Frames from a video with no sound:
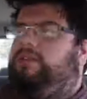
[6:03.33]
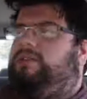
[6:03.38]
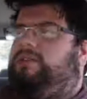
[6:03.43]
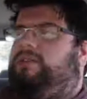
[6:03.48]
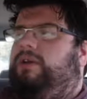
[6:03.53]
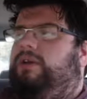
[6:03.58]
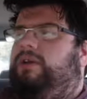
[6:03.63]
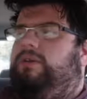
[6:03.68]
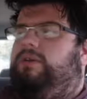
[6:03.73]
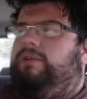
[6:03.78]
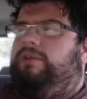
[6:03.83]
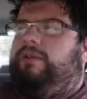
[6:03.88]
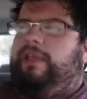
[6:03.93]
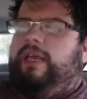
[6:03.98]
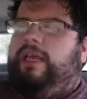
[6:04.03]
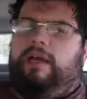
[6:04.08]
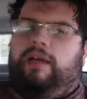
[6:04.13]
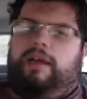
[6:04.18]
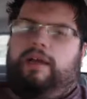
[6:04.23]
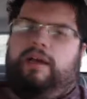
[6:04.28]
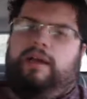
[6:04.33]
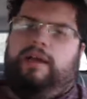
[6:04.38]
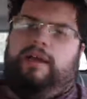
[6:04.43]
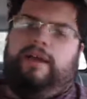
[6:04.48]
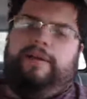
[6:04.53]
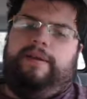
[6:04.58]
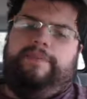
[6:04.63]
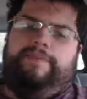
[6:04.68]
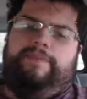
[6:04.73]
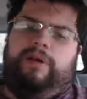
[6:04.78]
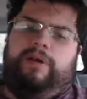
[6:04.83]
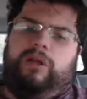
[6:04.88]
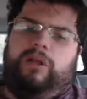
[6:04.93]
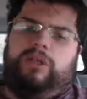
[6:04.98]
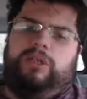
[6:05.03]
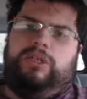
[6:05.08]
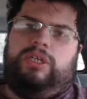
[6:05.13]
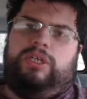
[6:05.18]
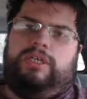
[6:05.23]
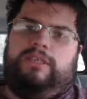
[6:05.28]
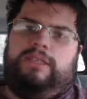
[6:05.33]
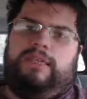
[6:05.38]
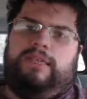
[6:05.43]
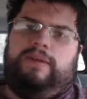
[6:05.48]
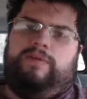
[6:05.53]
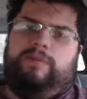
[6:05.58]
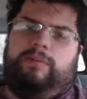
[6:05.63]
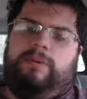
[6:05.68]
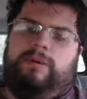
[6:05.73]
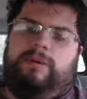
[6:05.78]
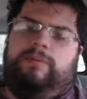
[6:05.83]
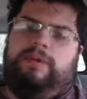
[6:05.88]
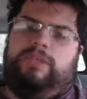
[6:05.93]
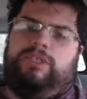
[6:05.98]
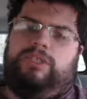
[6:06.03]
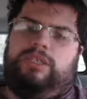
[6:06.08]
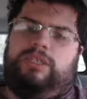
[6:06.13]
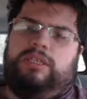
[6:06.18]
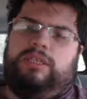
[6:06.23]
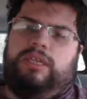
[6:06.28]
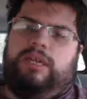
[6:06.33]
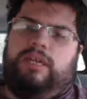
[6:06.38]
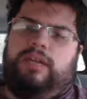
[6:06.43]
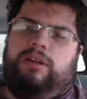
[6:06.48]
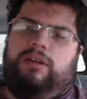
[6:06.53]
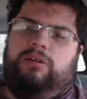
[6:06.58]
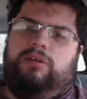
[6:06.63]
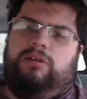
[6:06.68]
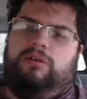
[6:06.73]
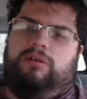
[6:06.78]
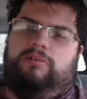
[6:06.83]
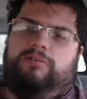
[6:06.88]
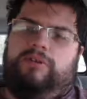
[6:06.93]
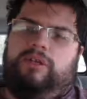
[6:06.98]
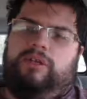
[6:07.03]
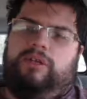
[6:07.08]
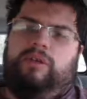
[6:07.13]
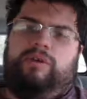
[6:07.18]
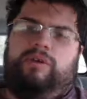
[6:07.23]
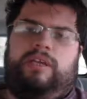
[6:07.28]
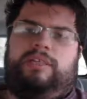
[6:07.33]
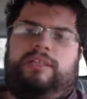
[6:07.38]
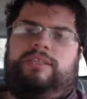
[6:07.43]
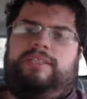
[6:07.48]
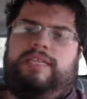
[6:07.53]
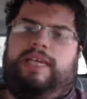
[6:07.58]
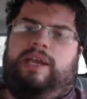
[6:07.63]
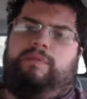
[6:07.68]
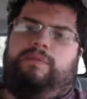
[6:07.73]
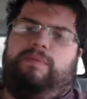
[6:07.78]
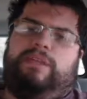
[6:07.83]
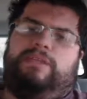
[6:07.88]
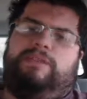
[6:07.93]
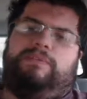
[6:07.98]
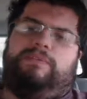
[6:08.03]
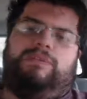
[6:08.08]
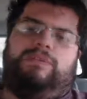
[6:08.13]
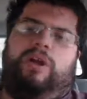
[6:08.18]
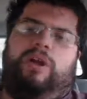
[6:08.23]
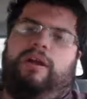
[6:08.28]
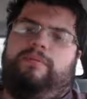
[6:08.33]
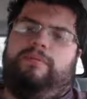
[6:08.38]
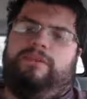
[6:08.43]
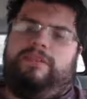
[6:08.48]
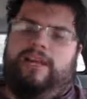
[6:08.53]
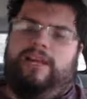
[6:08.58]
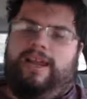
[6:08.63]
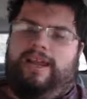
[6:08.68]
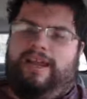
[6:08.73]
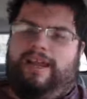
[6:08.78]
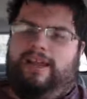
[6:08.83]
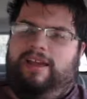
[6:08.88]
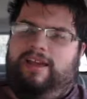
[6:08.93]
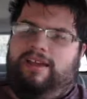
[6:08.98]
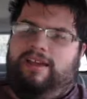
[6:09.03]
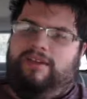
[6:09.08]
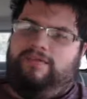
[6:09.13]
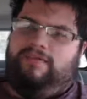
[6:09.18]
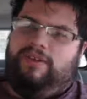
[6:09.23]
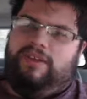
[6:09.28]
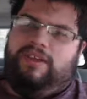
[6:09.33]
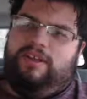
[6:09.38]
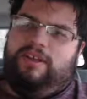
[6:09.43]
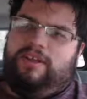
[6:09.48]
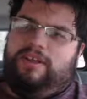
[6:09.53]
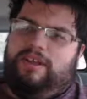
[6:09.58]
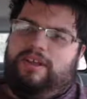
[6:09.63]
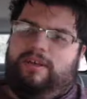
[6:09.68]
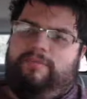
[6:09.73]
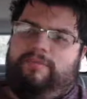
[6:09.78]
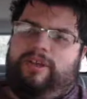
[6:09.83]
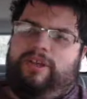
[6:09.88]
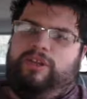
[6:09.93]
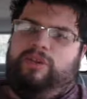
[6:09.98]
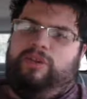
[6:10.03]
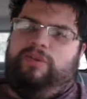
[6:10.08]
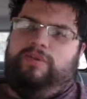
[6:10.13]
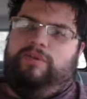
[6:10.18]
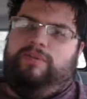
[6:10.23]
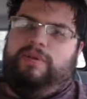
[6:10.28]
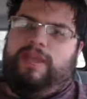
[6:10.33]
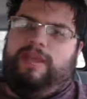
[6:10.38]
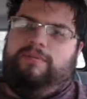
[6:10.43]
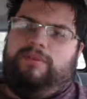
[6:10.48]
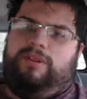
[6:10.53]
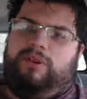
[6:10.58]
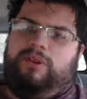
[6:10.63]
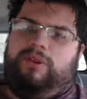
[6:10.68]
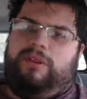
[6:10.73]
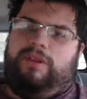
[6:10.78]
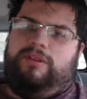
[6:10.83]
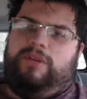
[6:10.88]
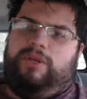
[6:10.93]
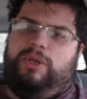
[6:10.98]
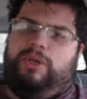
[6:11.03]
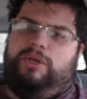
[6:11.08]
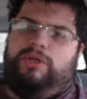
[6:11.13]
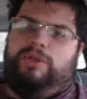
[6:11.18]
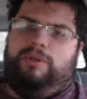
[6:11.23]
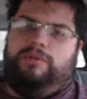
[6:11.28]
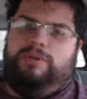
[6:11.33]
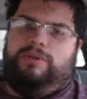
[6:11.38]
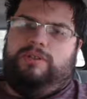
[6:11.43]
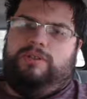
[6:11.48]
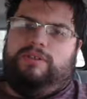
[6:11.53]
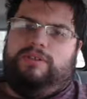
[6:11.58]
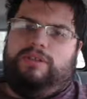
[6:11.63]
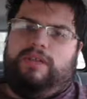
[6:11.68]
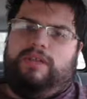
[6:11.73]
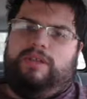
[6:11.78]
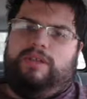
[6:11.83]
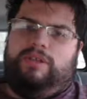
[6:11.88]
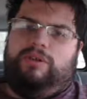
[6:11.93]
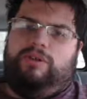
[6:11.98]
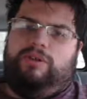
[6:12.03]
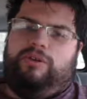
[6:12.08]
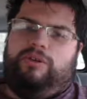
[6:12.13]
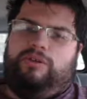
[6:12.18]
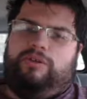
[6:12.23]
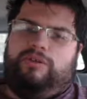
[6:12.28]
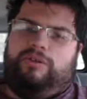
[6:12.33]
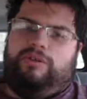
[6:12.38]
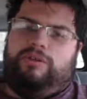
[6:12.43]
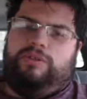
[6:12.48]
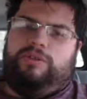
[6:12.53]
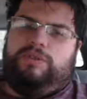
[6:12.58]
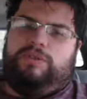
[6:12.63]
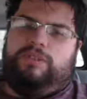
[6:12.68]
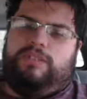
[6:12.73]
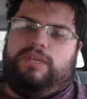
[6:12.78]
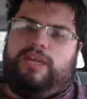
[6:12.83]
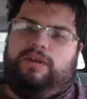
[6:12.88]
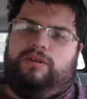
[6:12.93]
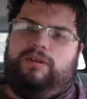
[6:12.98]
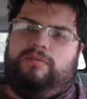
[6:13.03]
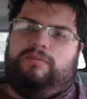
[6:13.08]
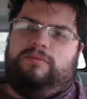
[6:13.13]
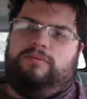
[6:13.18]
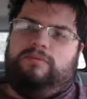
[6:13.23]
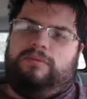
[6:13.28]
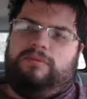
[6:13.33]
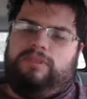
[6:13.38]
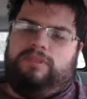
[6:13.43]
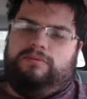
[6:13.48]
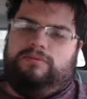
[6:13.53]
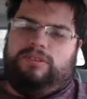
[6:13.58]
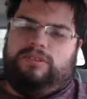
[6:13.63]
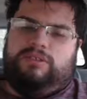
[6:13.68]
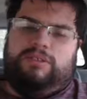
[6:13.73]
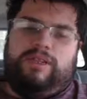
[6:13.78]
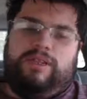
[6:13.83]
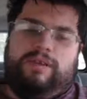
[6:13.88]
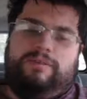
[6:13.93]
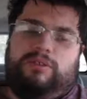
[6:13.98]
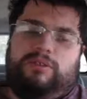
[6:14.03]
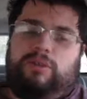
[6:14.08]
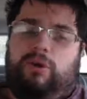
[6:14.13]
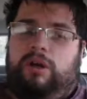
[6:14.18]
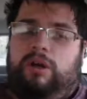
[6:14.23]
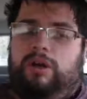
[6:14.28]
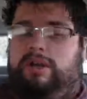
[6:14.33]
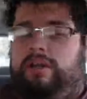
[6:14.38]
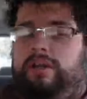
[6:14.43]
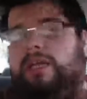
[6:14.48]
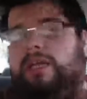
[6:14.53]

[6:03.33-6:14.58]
So, yeah, I apologize that I haven't been mentioning that at all, but you can see how many subscribers I have. I mean, you'd be able to go to other YouTubers and you see how much subscribers. So,